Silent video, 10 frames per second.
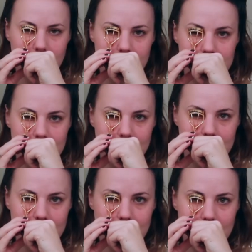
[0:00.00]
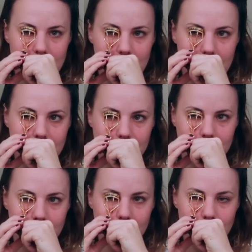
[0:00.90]
on a technique that I
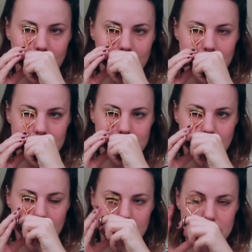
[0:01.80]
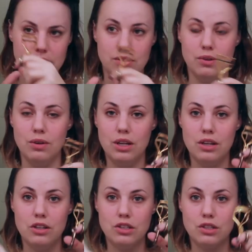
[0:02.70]
learned, where you're supposed to
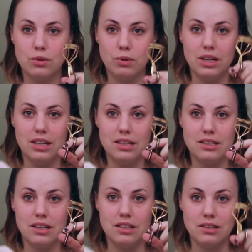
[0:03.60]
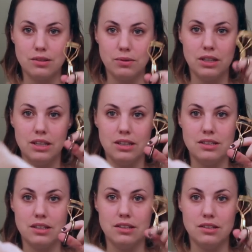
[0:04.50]
squeeze and
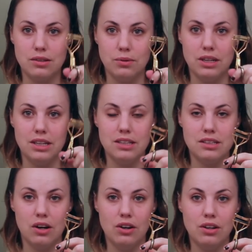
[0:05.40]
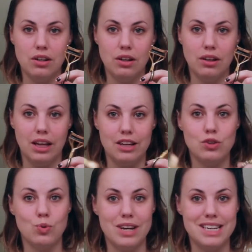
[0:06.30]
squeeze and squeeze
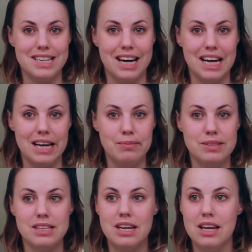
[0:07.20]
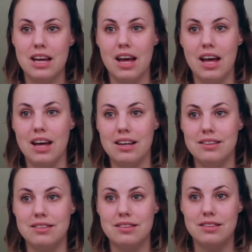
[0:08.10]
like 20 times,
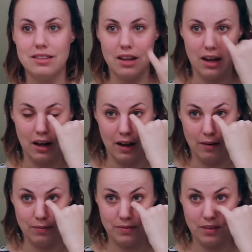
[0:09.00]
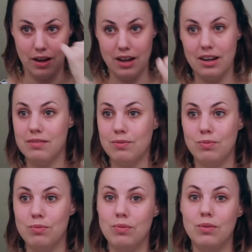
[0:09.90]
and I thought
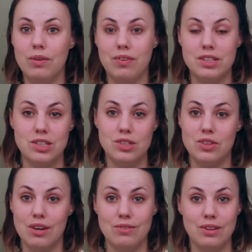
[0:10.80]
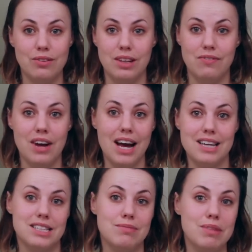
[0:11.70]
if I just do that really, really
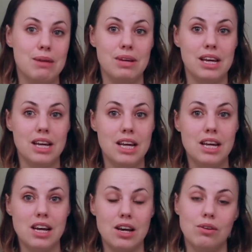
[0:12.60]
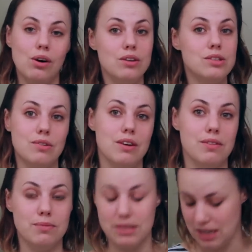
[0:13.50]
fast, maybe it'll also
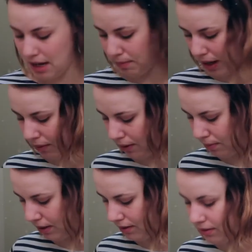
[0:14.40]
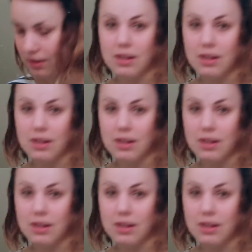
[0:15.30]
give them staying power, but